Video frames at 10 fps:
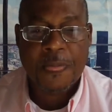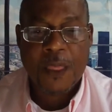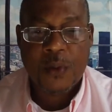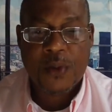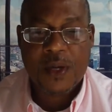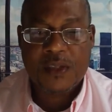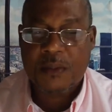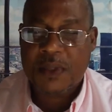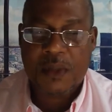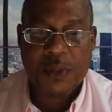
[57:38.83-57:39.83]
Okay,
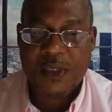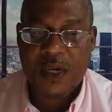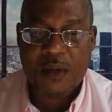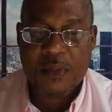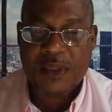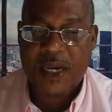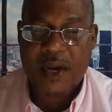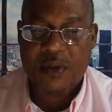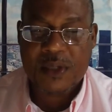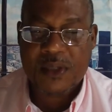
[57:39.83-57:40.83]
some of them were terrible
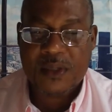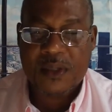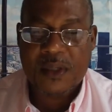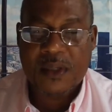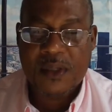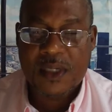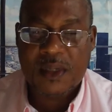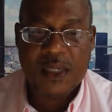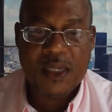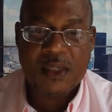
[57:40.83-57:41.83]
tyrants.
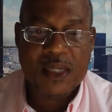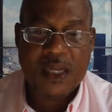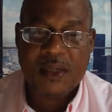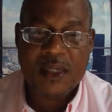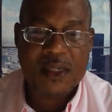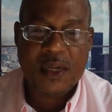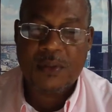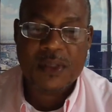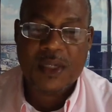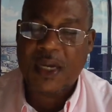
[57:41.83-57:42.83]
He, he, they, there
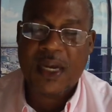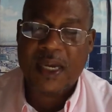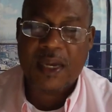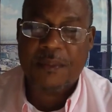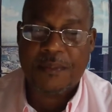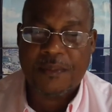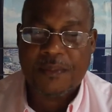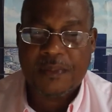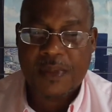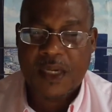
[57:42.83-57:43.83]
was none like him,
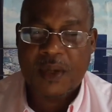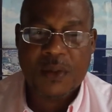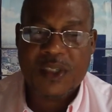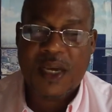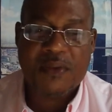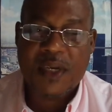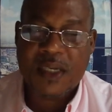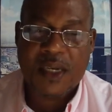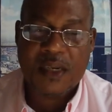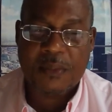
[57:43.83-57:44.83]
and there was never a
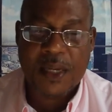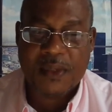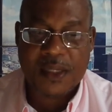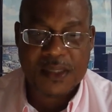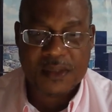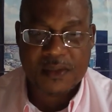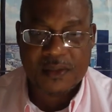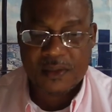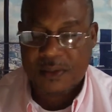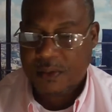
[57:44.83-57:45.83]
kingdom like this.
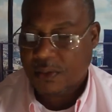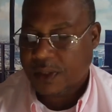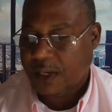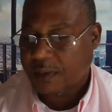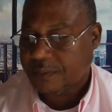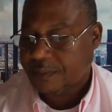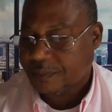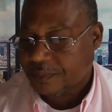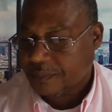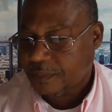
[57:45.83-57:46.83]
Okay,
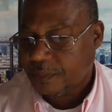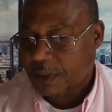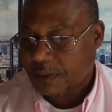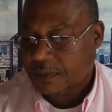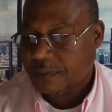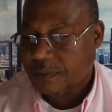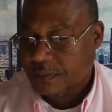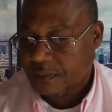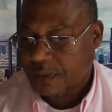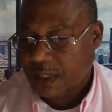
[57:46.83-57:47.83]
but
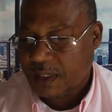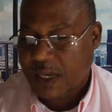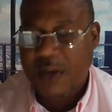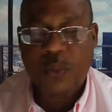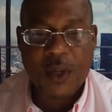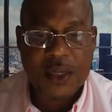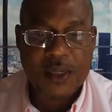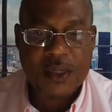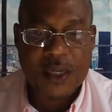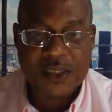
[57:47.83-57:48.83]
in that way,
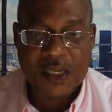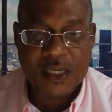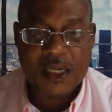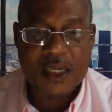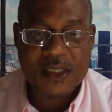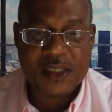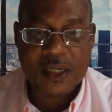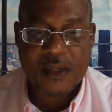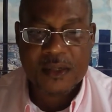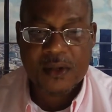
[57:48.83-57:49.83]
it's a
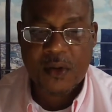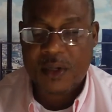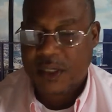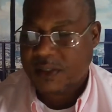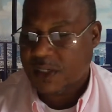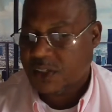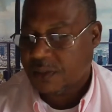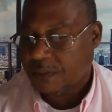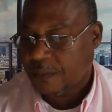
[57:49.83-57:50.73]
legalistic organization.